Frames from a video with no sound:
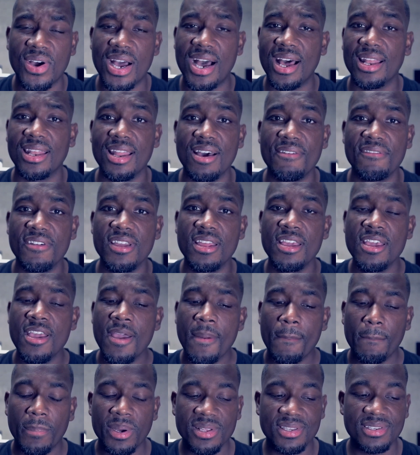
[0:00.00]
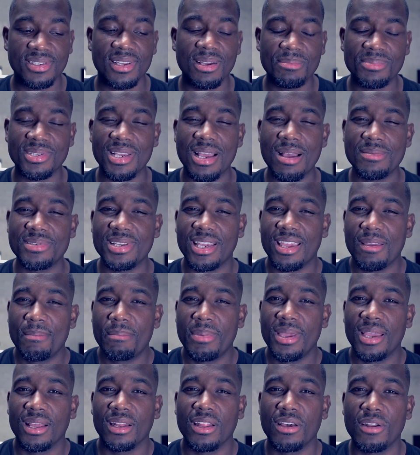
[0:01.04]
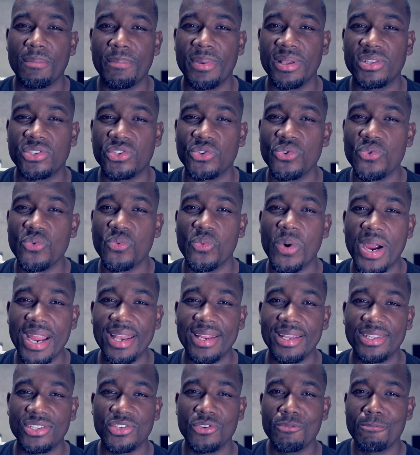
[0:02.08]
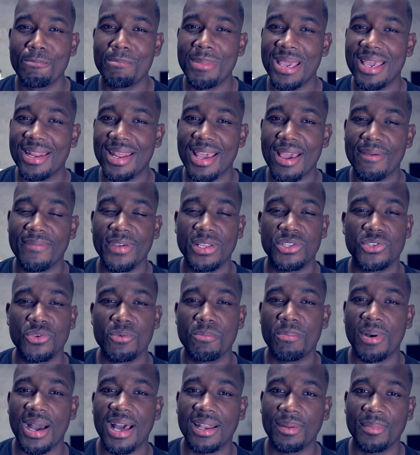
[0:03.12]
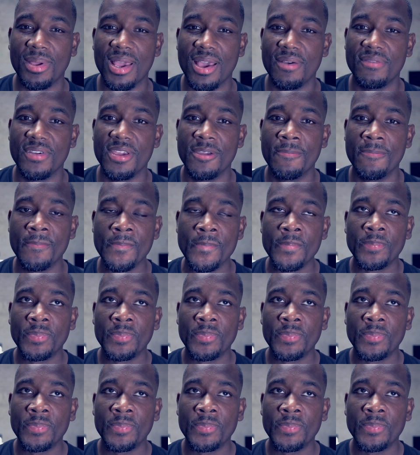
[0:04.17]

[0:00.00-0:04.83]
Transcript: I love it, but sometimes it can be a little bit too weighty, too mid-heavy, too bottom-heavy,